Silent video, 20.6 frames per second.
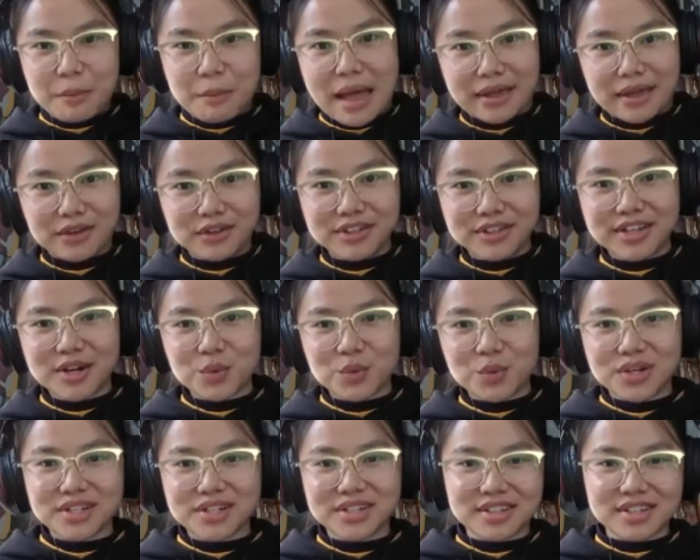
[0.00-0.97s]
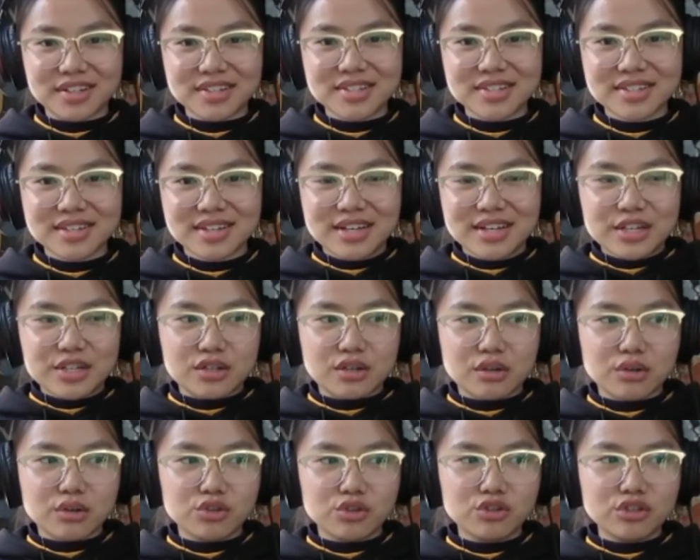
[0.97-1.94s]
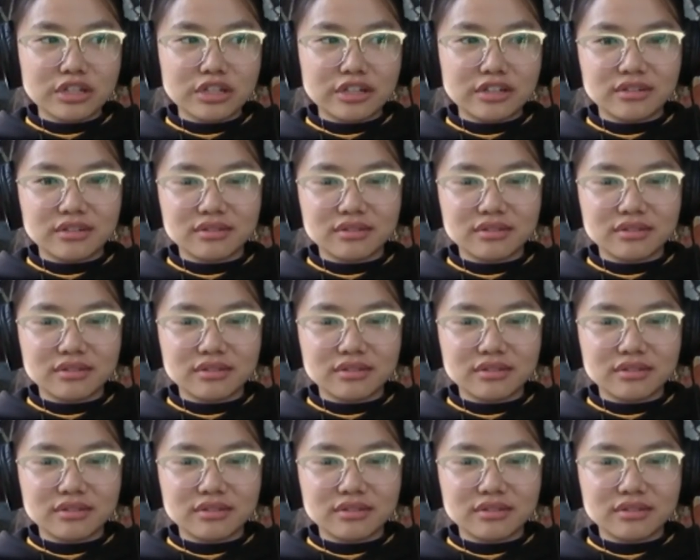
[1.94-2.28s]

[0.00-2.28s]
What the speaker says: immaculate at what he does. So you need